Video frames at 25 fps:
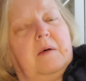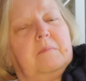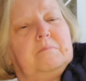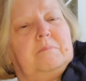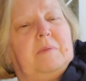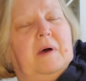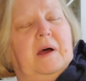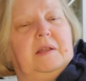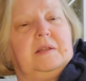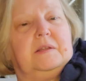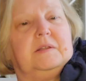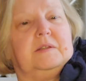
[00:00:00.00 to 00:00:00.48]

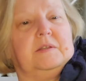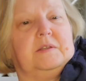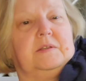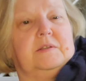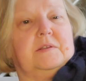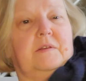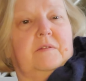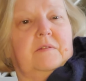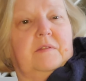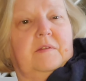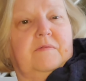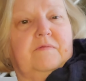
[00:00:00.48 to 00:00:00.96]

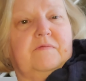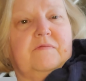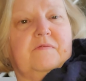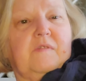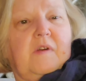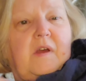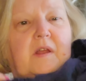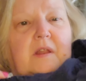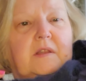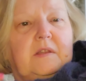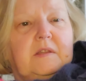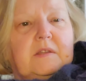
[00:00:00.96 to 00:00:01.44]
buttons on the
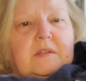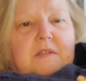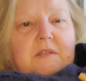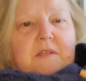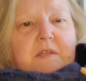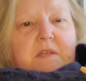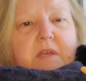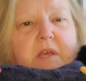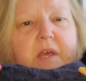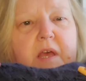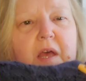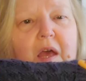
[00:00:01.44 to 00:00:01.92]

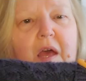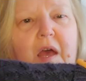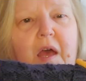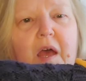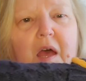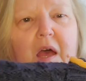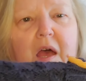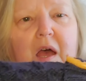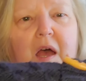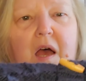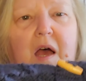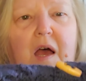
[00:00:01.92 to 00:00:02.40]
front.
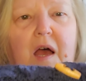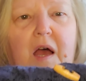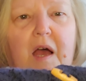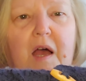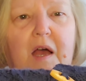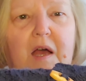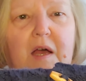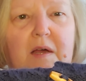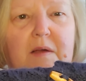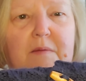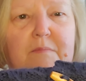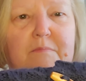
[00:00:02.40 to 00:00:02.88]

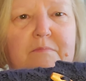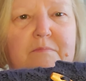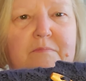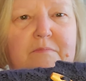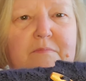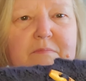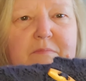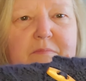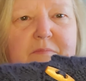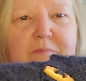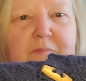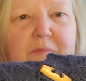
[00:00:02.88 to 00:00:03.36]

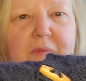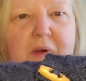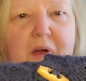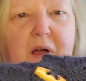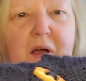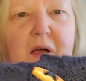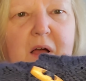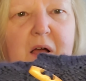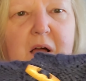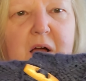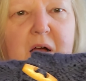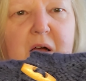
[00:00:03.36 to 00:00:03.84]

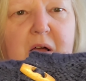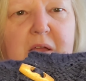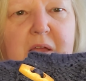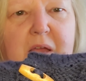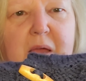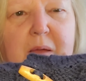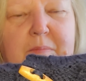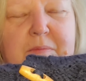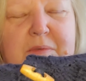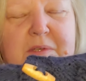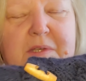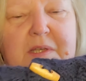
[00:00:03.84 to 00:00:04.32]
I
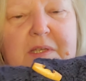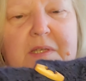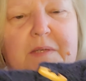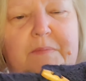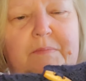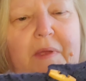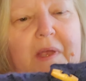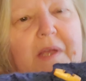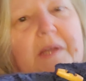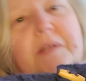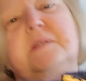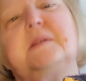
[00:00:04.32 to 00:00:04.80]
am
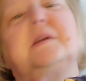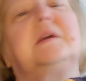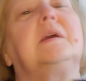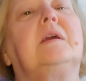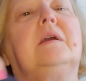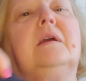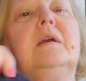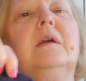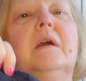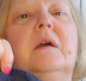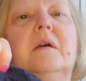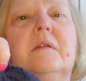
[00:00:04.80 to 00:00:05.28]

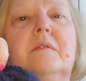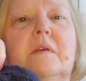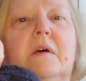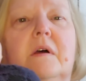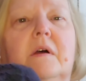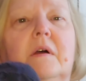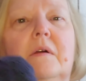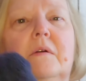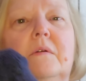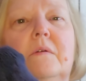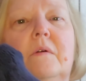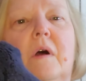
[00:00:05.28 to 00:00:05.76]
suspecting
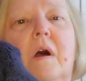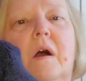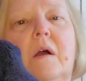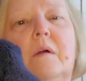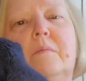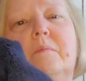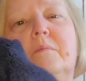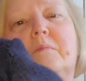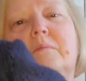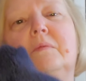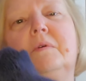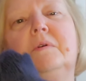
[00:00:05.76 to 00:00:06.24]
though I
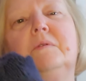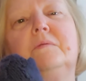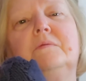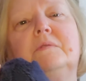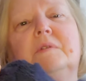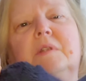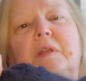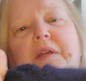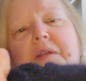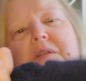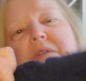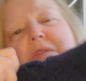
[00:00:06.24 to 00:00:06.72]
will
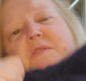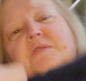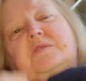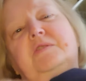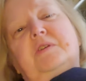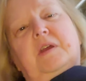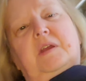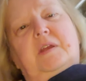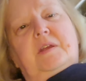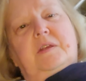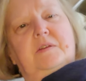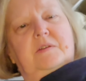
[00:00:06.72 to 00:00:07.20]
need to
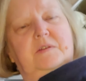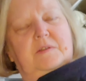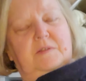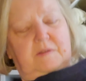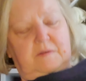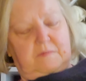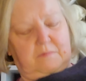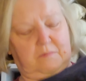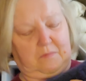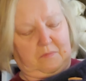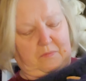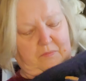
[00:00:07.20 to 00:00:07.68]
change
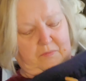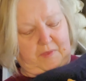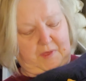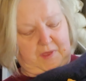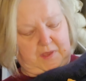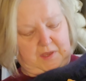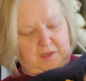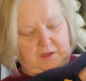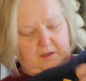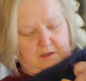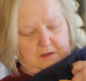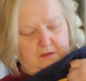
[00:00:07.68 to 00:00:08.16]
them.
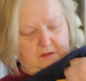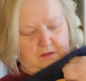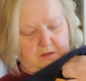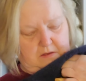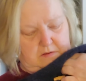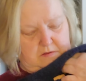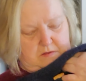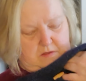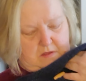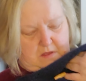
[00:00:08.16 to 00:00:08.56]
They are